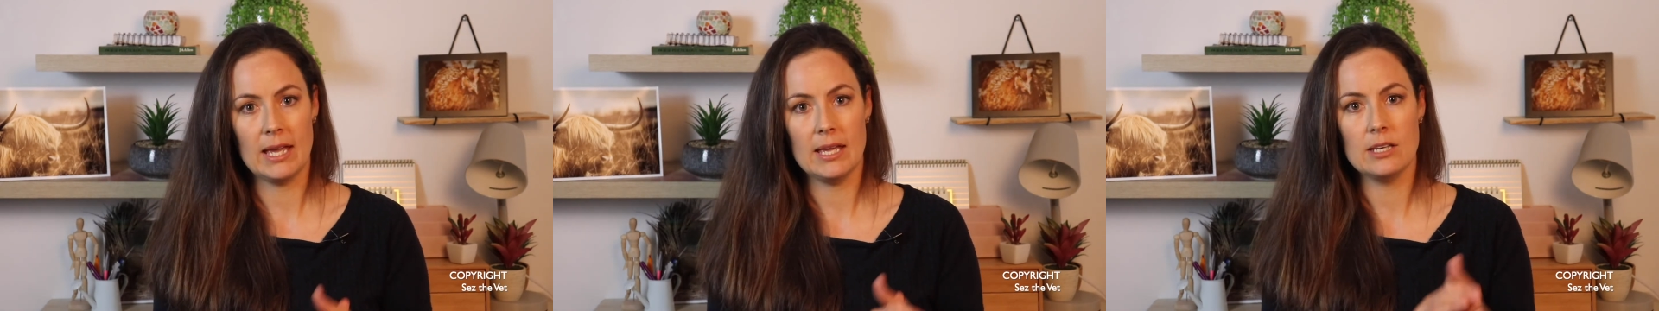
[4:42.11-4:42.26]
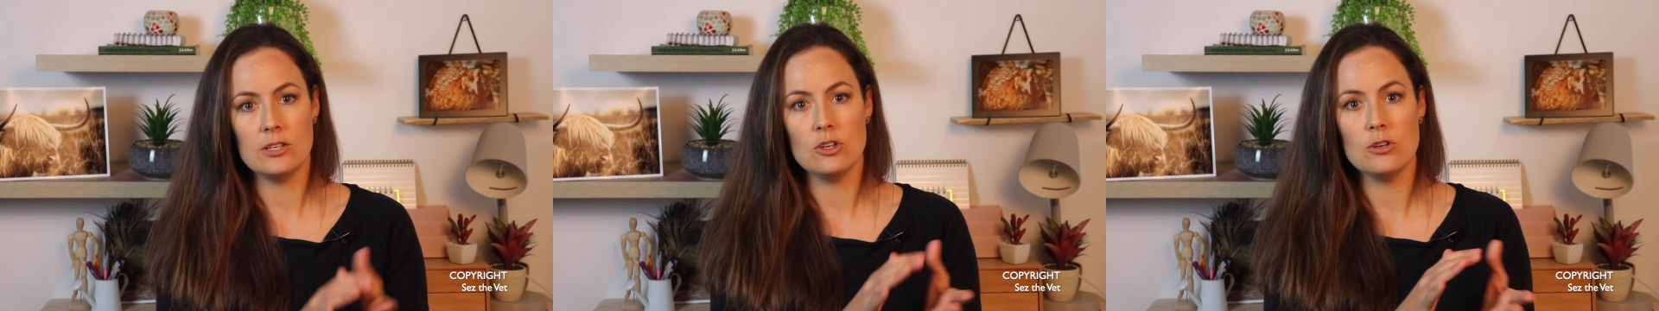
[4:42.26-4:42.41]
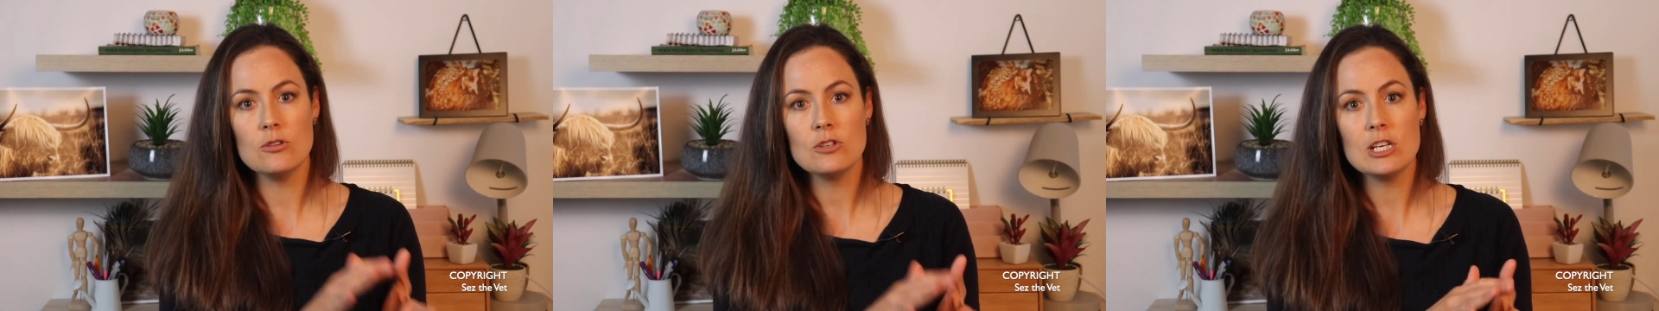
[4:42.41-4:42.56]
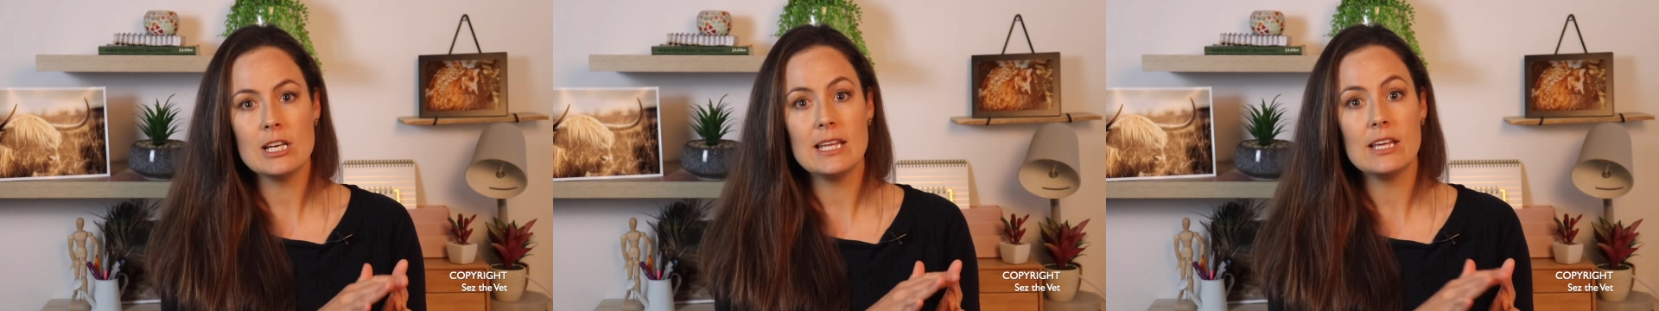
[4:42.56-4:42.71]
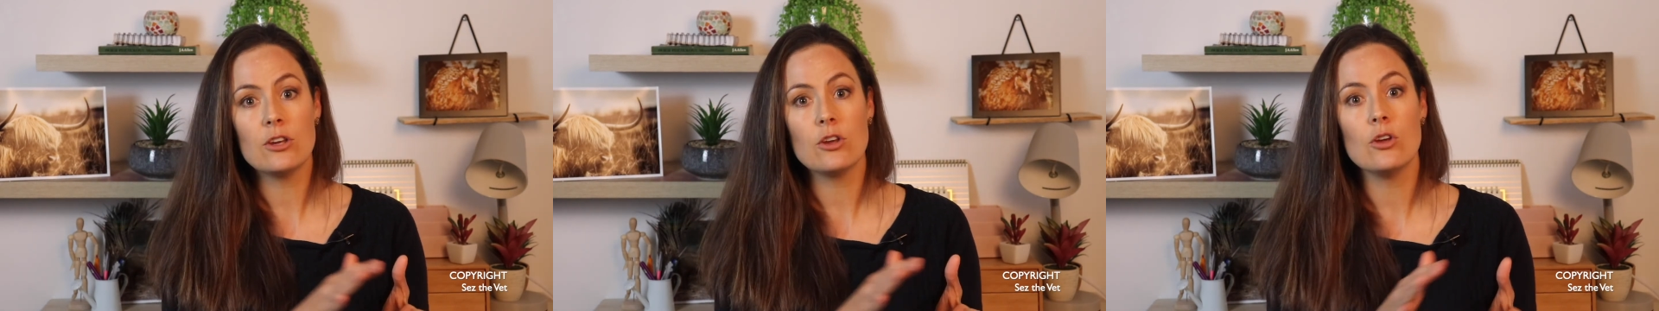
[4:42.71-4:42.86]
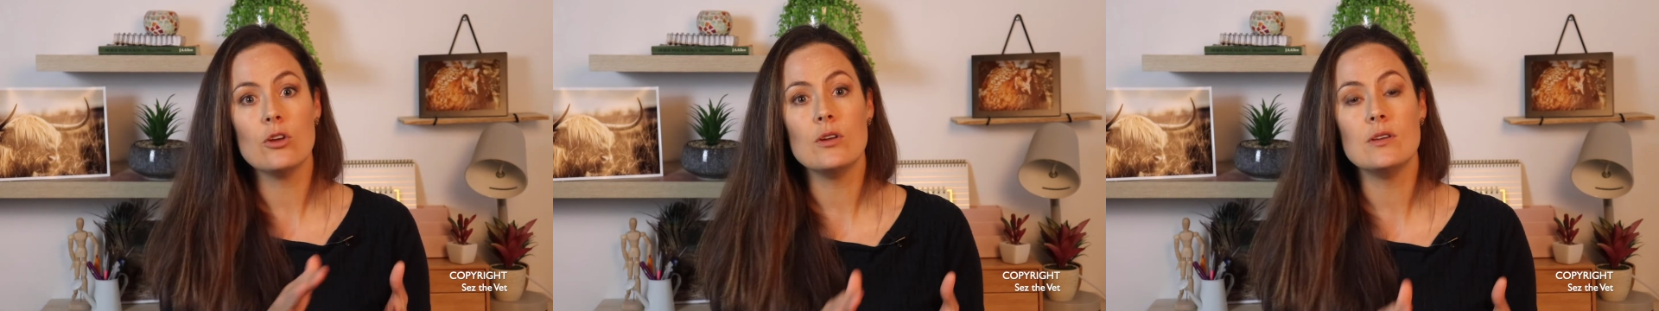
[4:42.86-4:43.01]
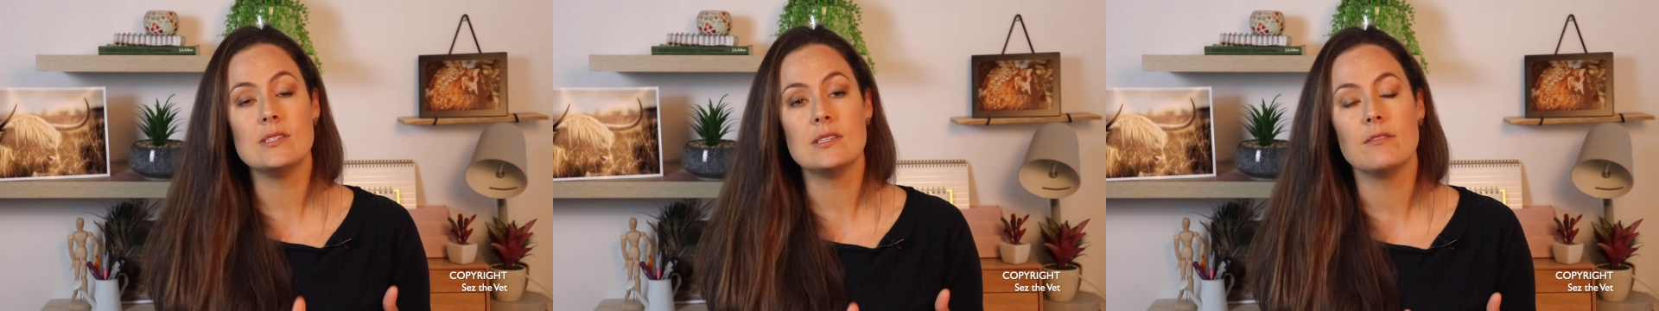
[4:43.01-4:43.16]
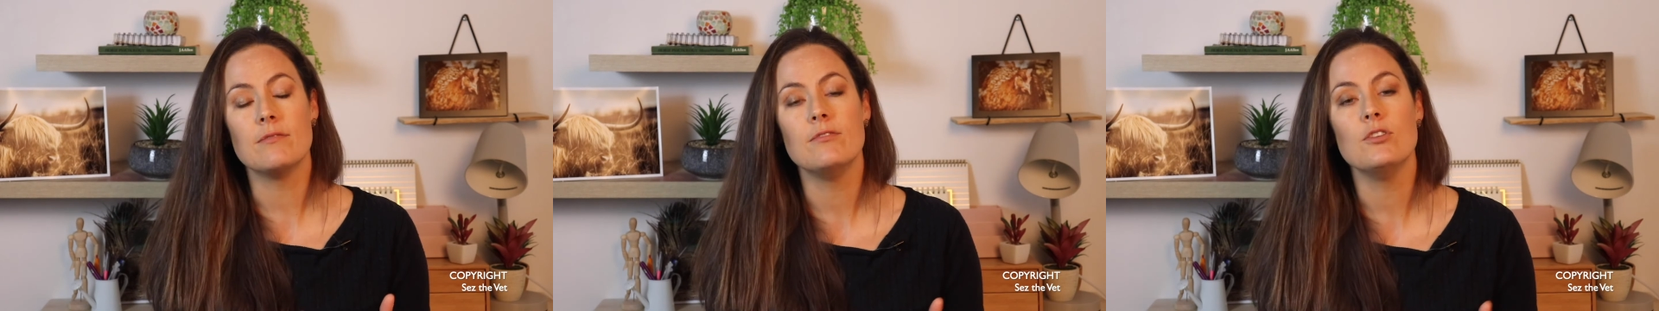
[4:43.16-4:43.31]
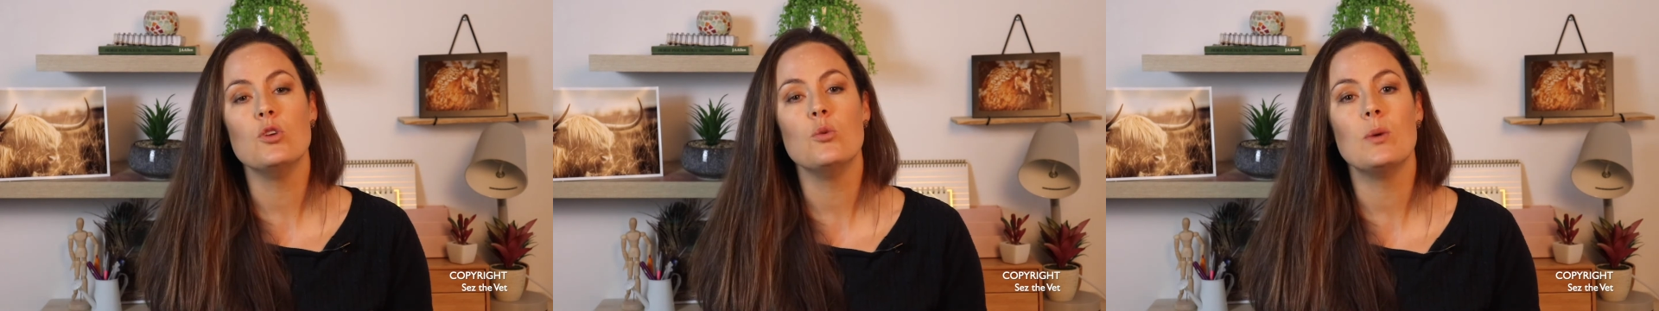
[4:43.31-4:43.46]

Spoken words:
It usually occurs a few